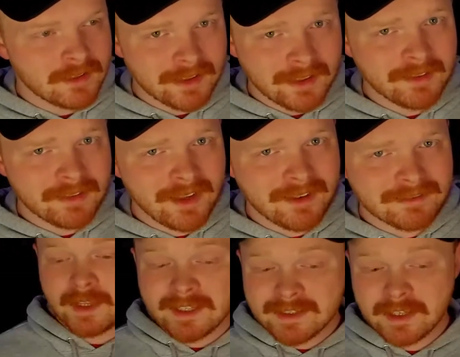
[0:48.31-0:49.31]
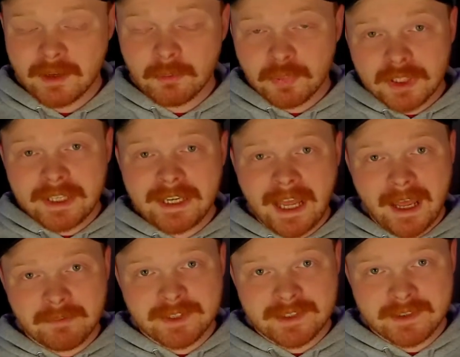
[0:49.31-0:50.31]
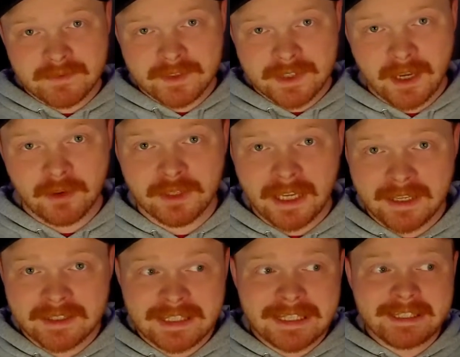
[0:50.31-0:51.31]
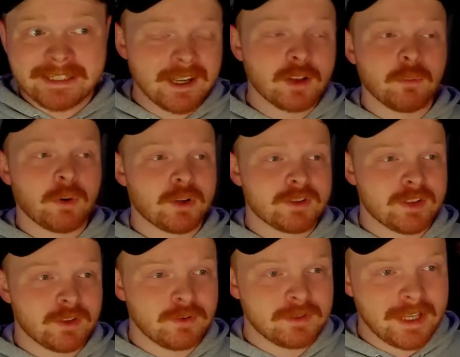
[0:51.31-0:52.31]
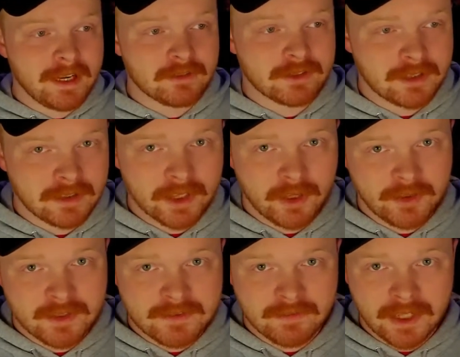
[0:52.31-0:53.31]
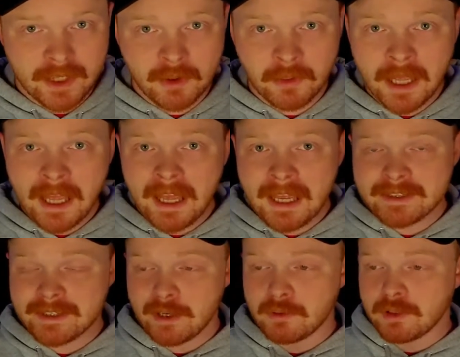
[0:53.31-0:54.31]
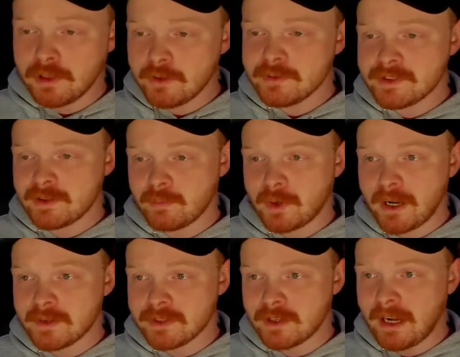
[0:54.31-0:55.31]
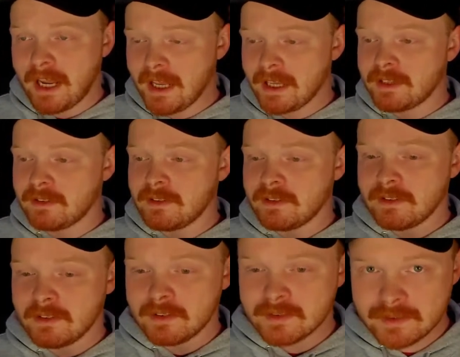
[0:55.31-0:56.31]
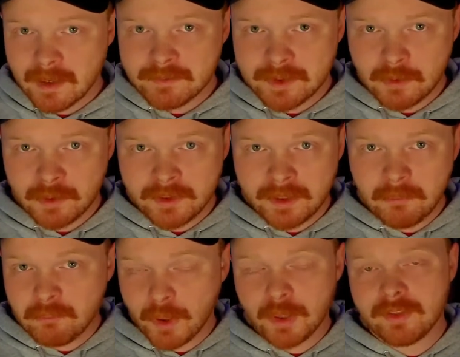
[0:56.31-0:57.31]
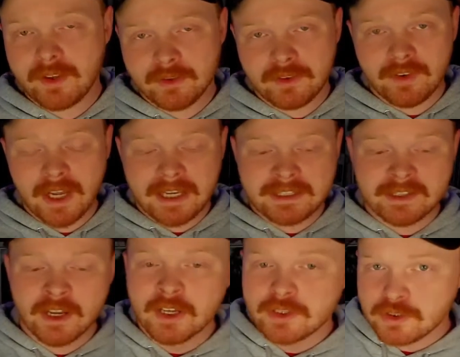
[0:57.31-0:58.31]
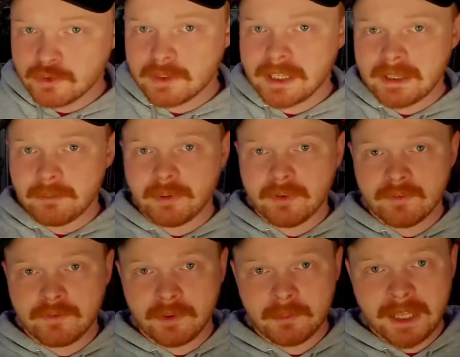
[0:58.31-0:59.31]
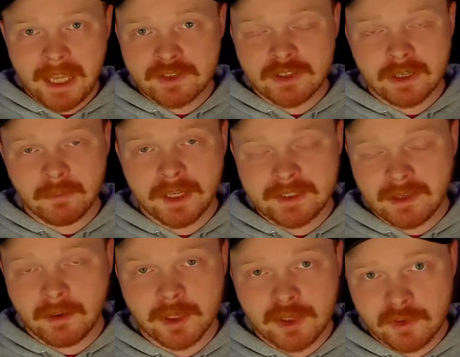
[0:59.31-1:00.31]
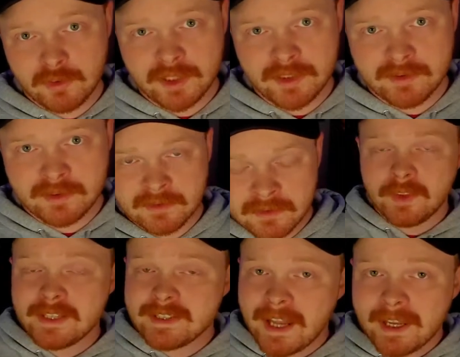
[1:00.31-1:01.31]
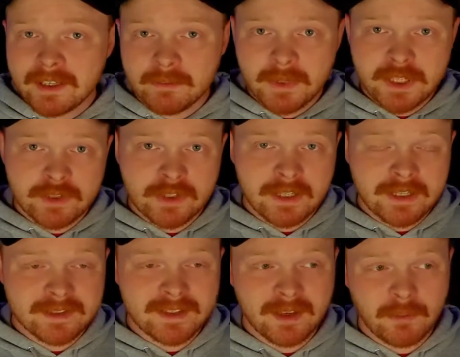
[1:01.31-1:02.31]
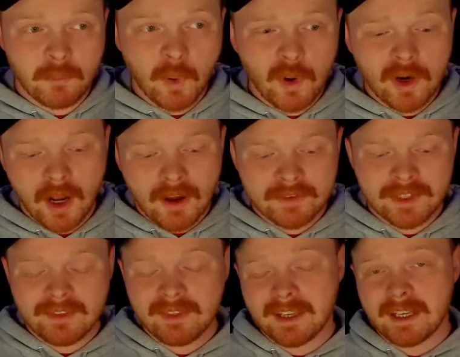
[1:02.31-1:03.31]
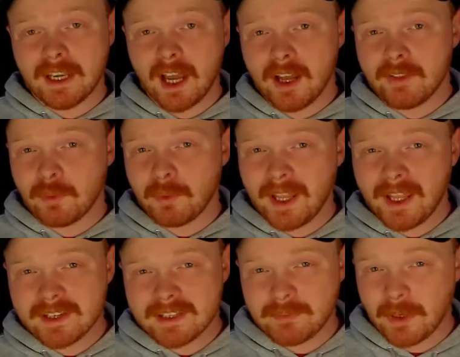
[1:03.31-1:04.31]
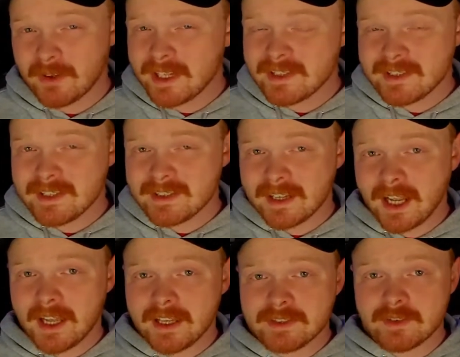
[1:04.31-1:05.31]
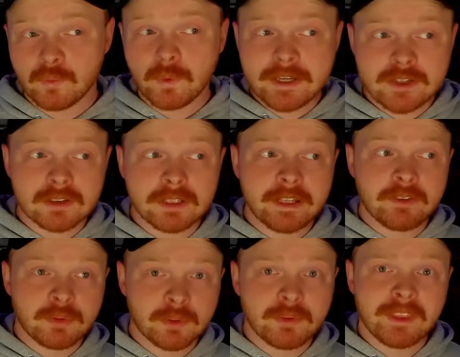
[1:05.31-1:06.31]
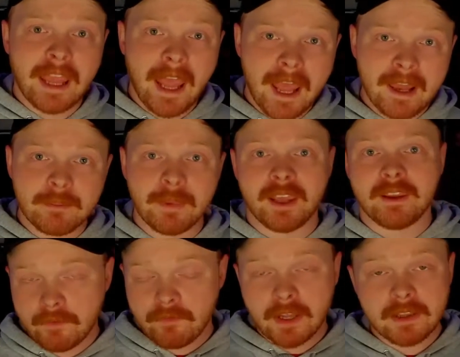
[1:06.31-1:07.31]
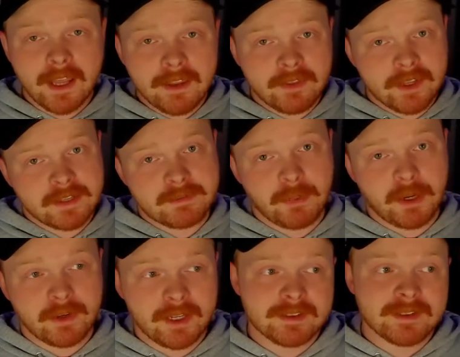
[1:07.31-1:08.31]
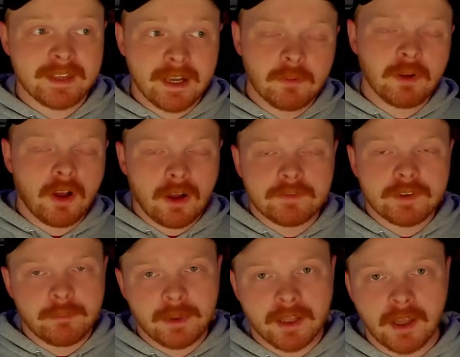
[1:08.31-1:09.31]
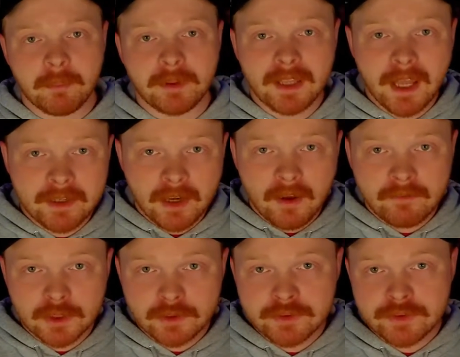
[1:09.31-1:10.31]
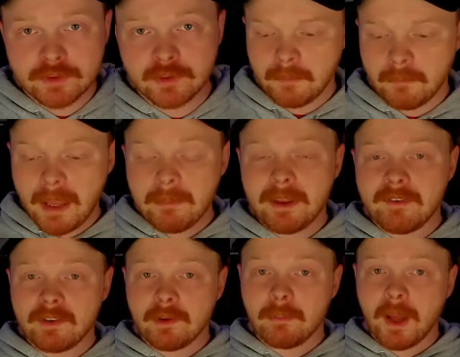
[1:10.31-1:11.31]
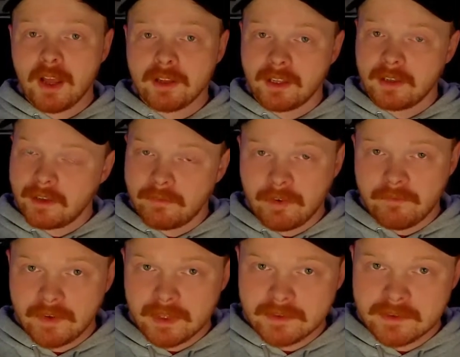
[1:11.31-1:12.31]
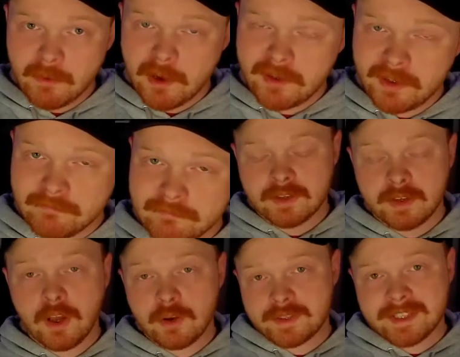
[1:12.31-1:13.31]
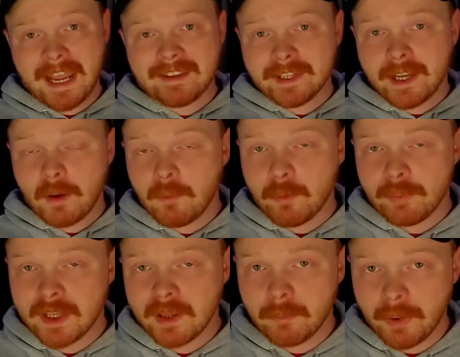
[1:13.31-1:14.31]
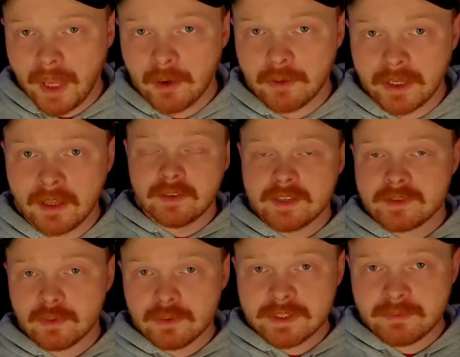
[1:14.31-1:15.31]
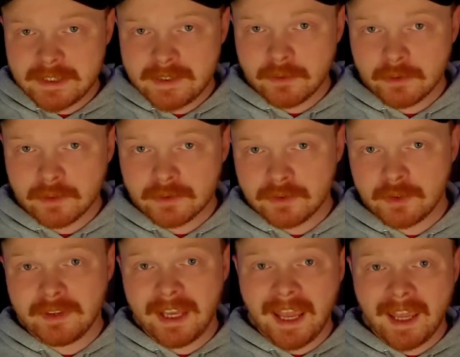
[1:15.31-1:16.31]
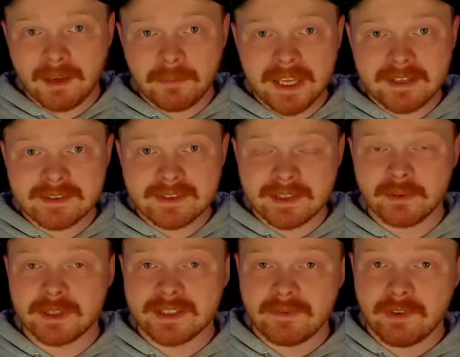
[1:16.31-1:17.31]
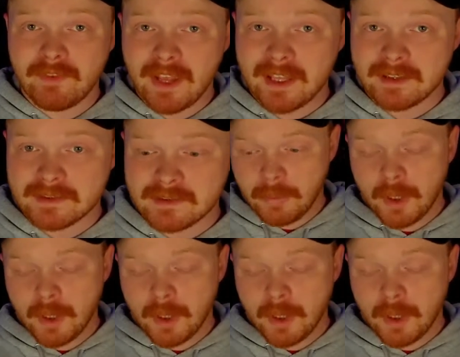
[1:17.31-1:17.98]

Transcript: You hear that? That's the complete absence of sound, as the single person who dared to click on this video has now closed the browser and subsequently burned their device to keep from catching my dummy cooties. The second admission is that more often than not, the way I experience Isekai is originally through the anime. If I like the experience, then I will often pick up a light novel or two, maybe even a manga if I'm feeling spunky. So no, sadly I won't be comparing the source material to the anime's series of events.